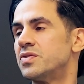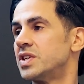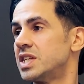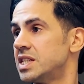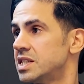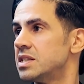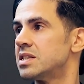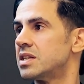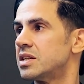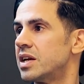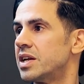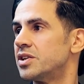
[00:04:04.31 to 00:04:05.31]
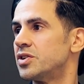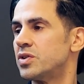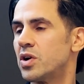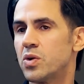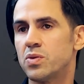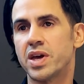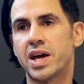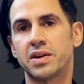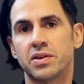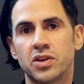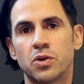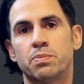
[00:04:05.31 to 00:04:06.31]
of ease, and
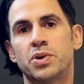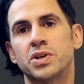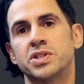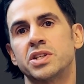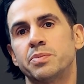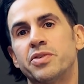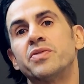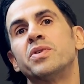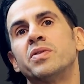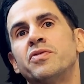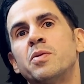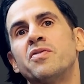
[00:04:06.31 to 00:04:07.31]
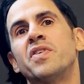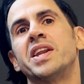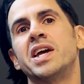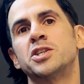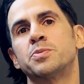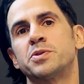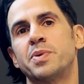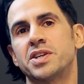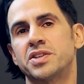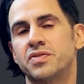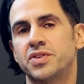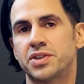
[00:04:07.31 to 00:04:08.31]
that from a financial
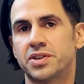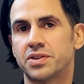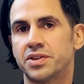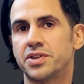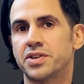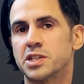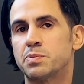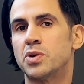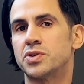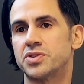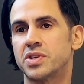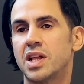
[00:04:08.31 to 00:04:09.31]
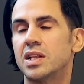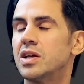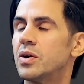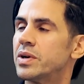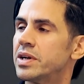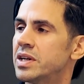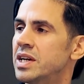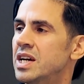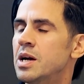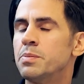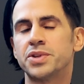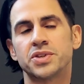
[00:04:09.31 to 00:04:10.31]
perspective, your exposure is a lot lower.
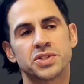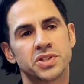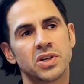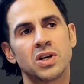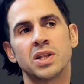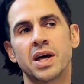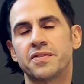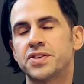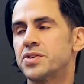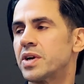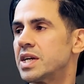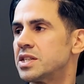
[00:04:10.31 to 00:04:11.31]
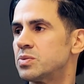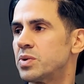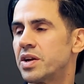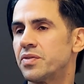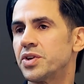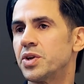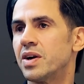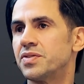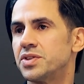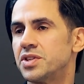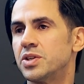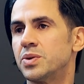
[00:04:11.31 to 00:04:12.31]
But there's still a lot of stress whenever you have
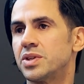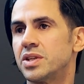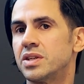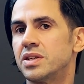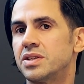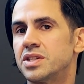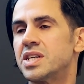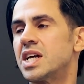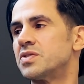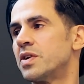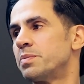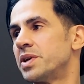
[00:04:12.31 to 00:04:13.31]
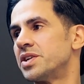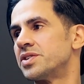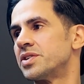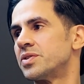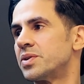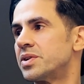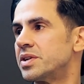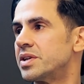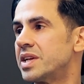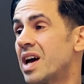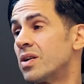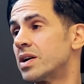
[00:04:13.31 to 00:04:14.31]
to deal with a dissatisfied patient or
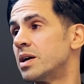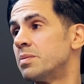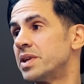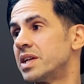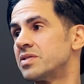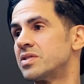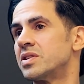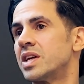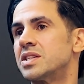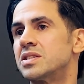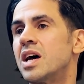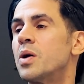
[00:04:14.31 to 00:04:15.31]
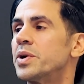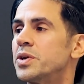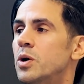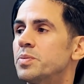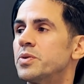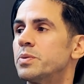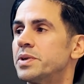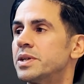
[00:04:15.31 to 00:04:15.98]
an outcome that's not what you hoped it would